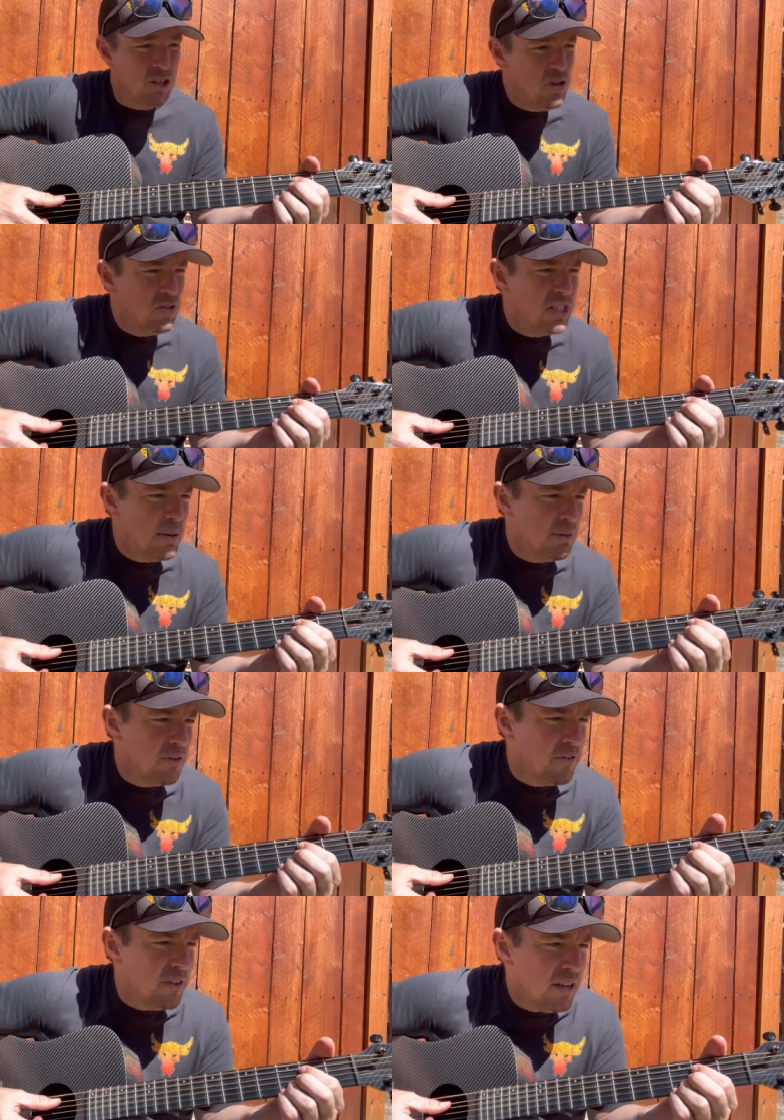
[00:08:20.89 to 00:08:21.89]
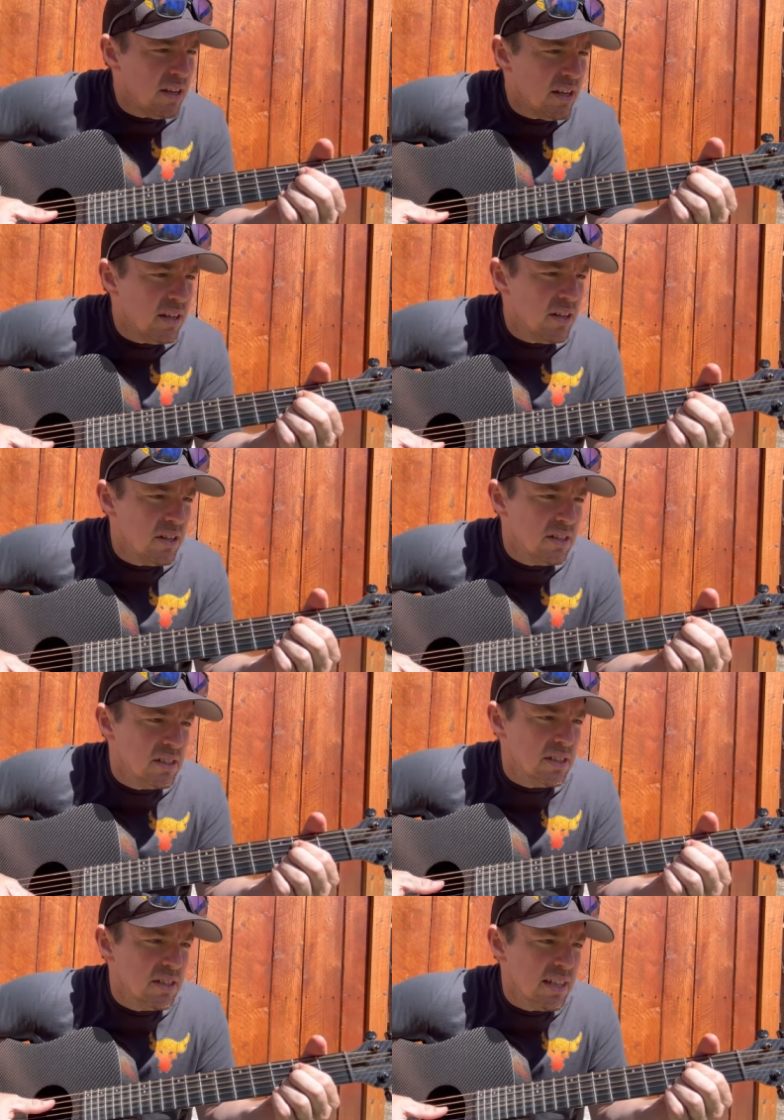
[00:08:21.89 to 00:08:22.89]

You slip your fingers,